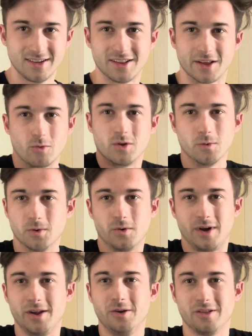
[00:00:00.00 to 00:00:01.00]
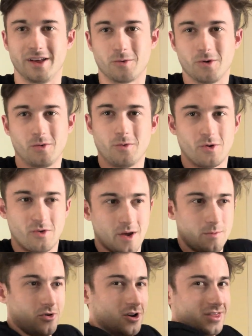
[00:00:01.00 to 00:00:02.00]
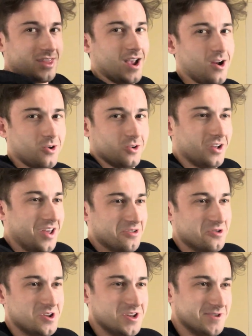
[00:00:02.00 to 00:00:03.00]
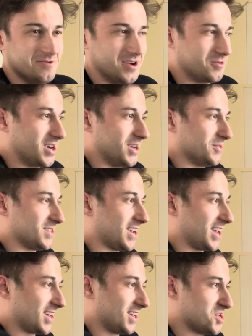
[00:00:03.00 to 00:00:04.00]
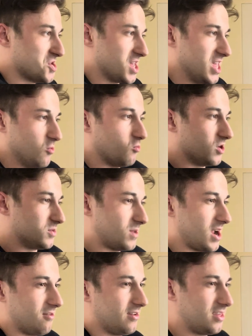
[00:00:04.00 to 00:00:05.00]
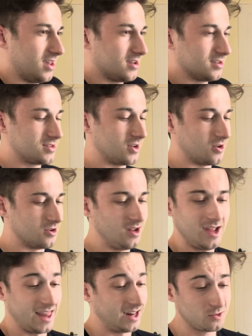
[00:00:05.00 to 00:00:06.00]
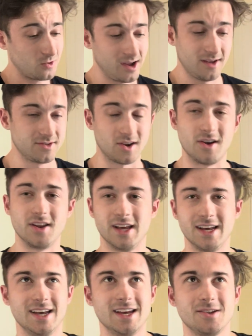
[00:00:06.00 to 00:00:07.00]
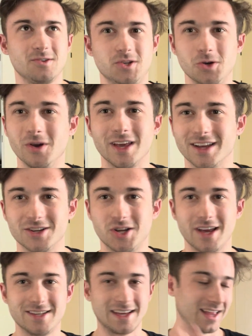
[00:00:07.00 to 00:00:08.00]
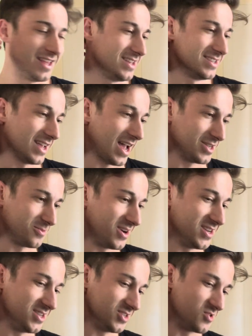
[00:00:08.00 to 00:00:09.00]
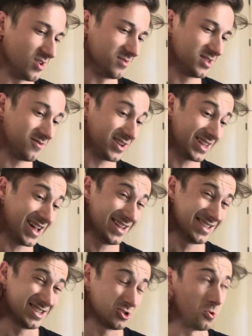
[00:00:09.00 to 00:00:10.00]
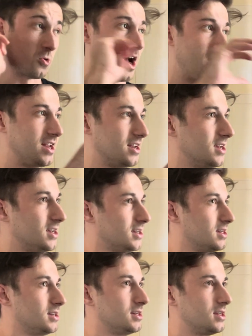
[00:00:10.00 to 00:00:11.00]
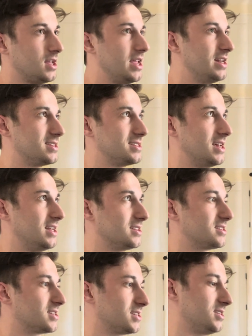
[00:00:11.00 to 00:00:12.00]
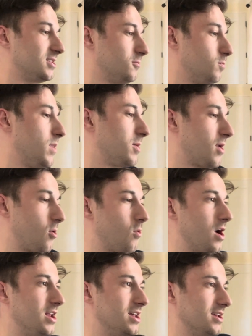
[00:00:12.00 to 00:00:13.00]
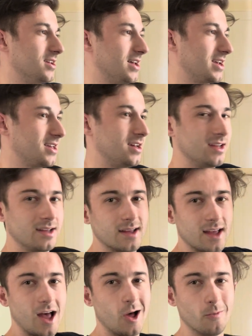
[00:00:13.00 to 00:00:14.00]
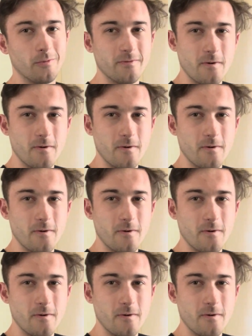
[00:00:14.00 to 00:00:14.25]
what do I do? Like what do I put there? when it was like he was my everything. So and that's why I've started doing and chasing any of these aspirations, dreams, stuff like that, is to try and, in a sense, make my way to like help